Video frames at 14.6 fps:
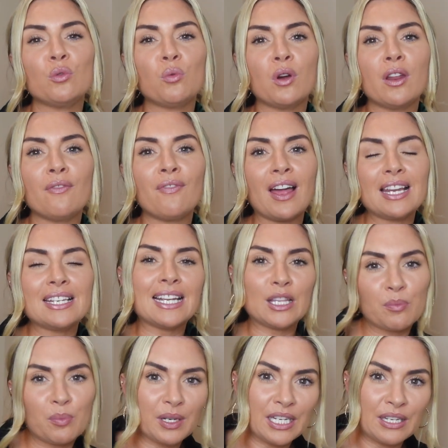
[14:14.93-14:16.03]
want to
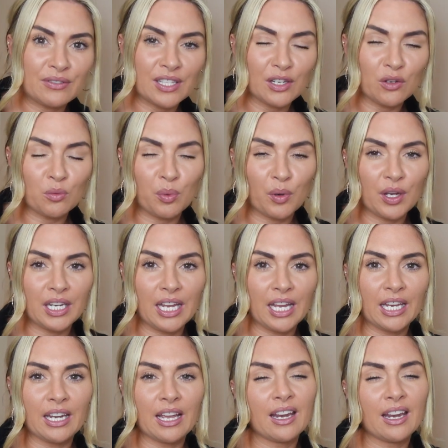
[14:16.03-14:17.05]
validate the beliefs that you're putting in.